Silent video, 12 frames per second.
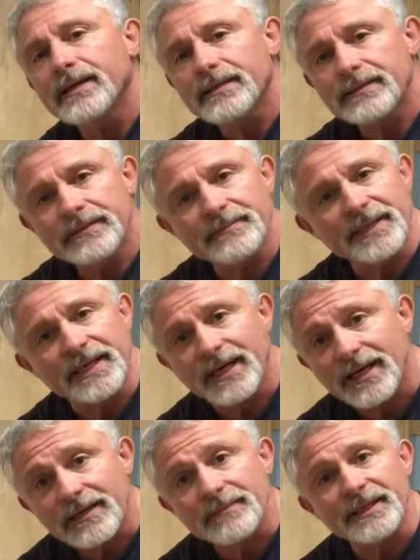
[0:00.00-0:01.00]
Leave me a
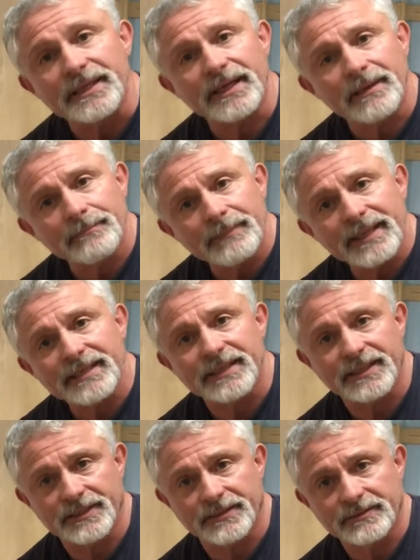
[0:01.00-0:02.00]
comment, I'm
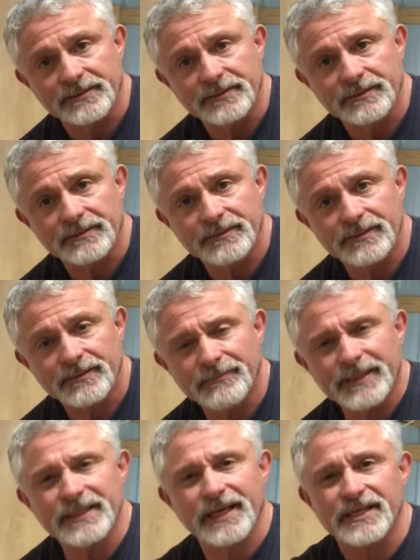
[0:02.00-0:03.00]
begging you.
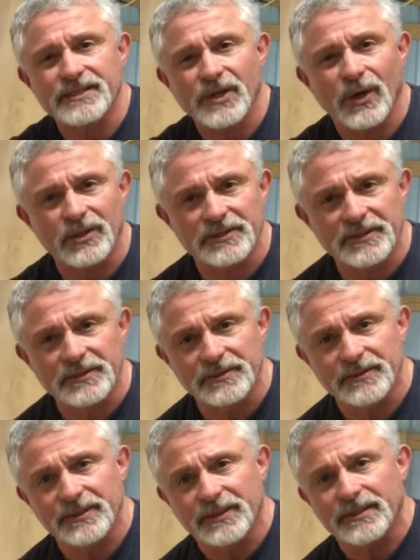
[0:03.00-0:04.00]
Be like Tall
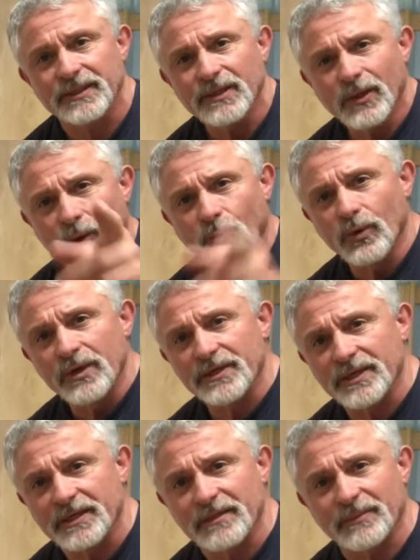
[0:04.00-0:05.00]
Dude or Old
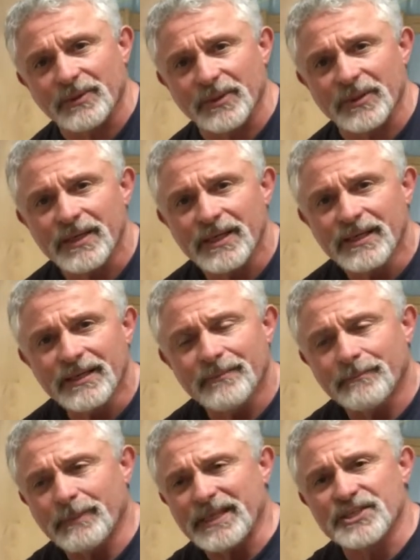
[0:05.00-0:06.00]
William or
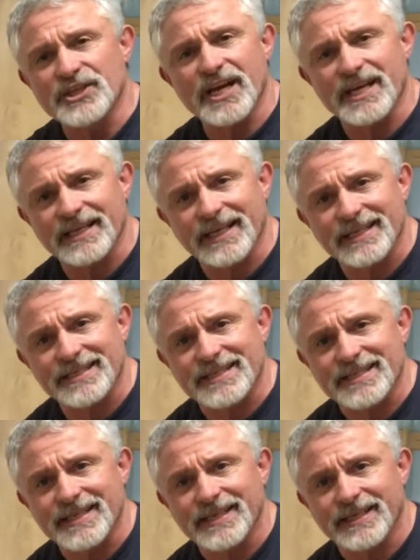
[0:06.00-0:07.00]
BJ and
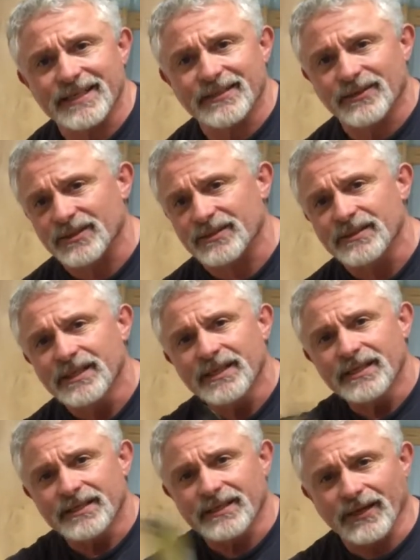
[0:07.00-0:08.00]
NZ or
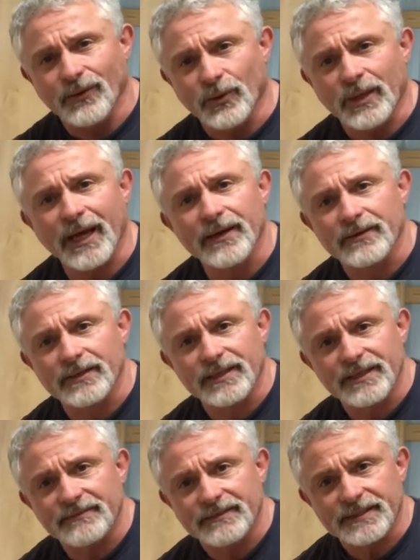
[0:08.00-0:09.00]
oh, Karen
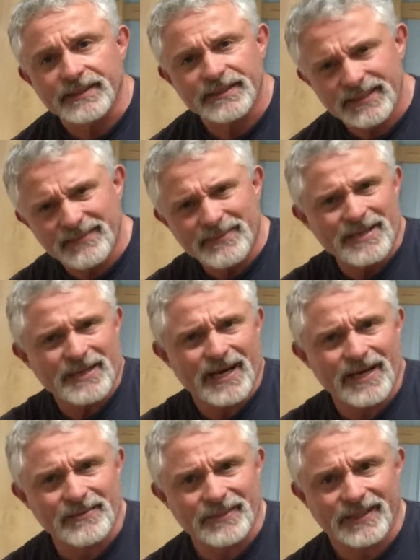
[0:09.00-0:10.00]
even. Leave me a
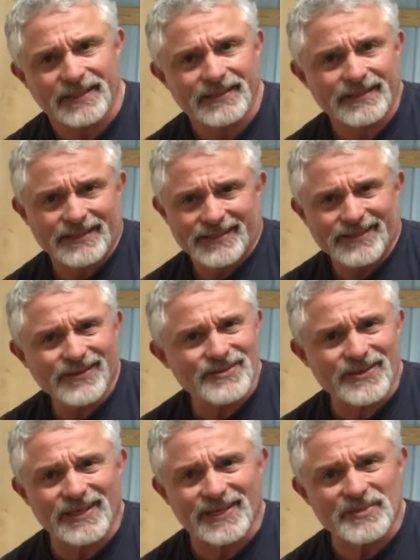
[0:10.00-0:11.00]
comment.
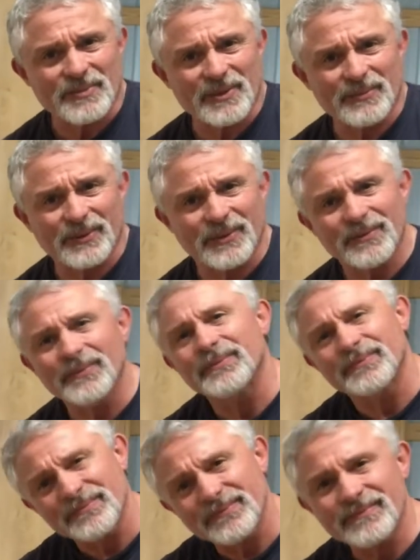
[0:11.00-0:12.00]
Those are nice people.
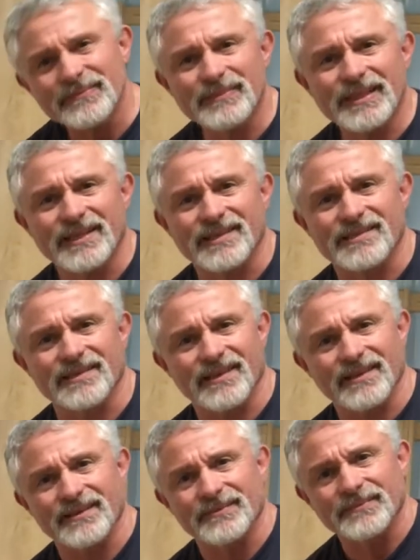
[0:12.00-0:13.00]
Be nice
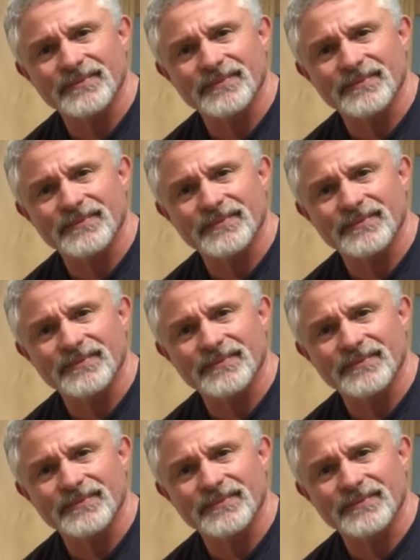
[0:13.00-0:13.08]
like them.